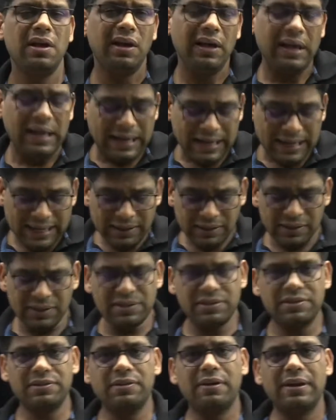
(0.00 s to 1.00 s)
Let
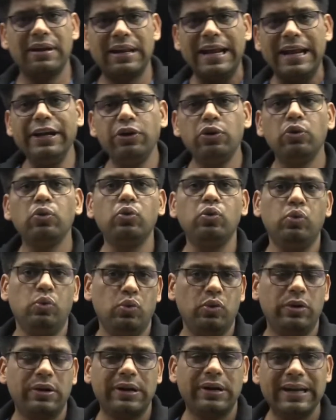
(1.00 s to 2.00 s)
us try to
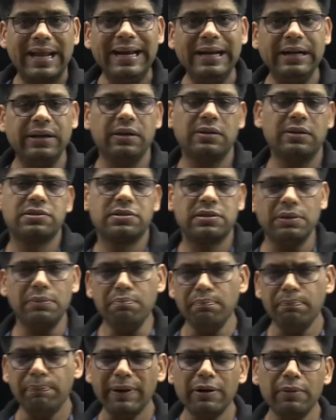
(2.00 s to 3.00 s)
write a
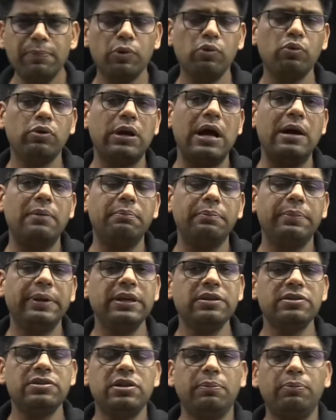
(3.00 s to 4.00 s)
simple program
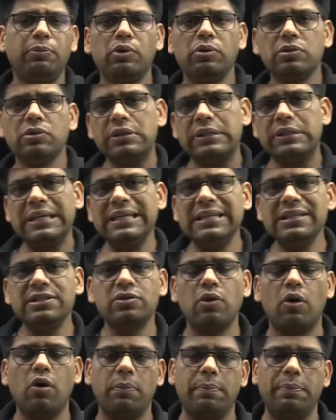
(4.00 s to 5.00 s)
based upon these
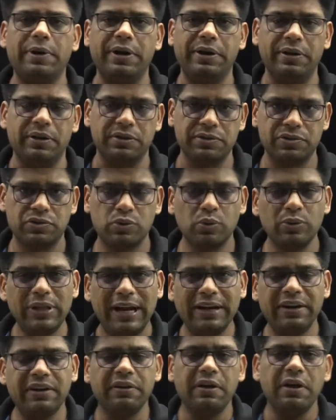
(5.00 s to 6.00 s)
operators so
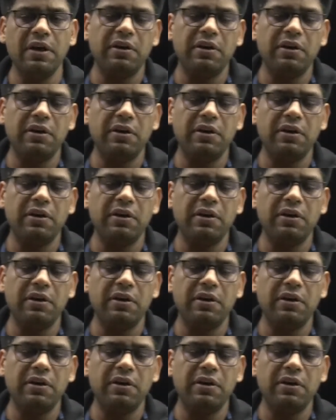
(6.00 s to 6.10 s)
that